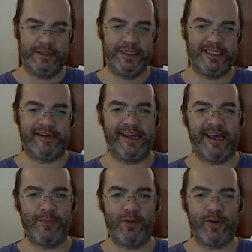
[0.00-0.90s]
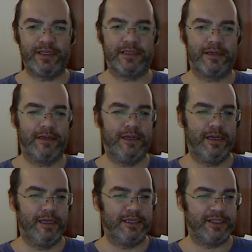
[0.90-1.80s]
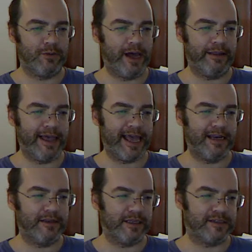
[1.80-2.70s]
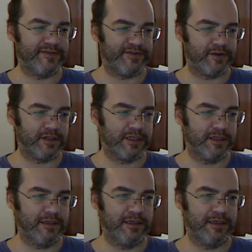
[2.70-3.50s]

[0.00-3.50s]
study guide points. So I'll end this first